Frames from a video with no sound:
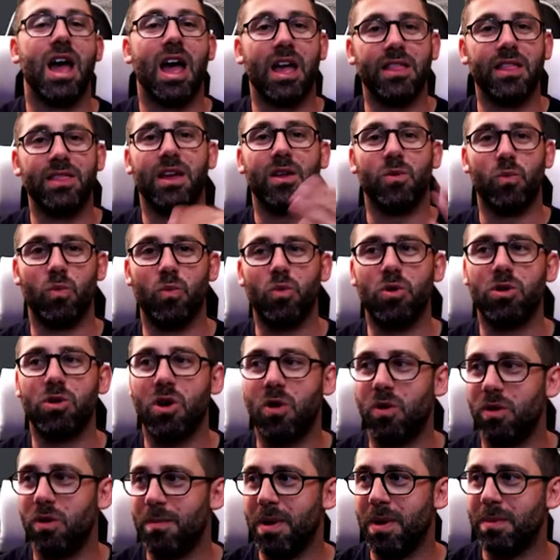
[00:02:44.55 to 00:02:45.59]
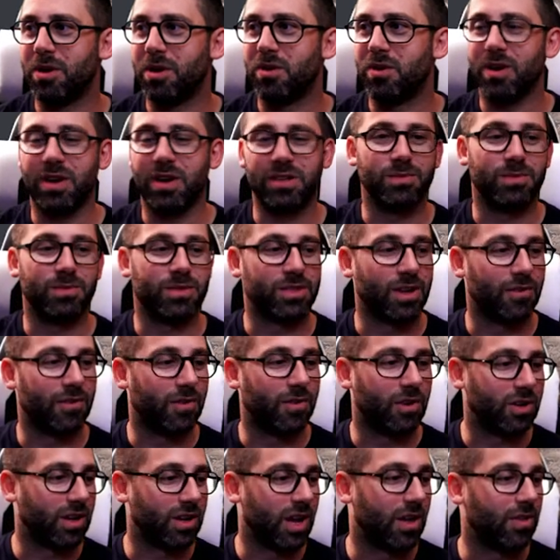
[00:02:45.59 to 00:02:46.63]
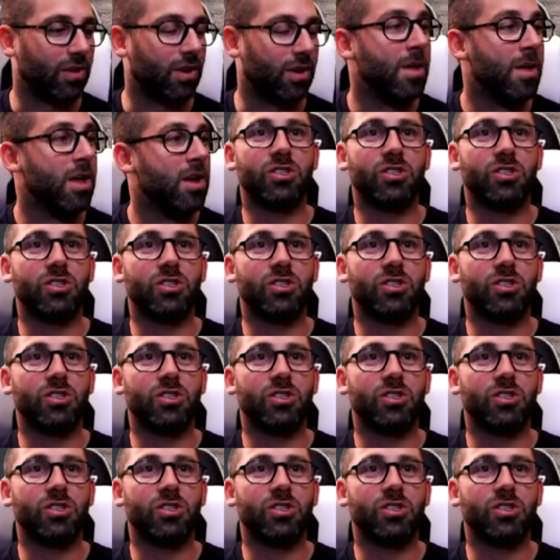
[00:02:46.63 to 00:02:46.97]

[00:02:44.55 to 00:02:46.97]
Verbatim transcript: And then we'll go and maybe create some stuff here together.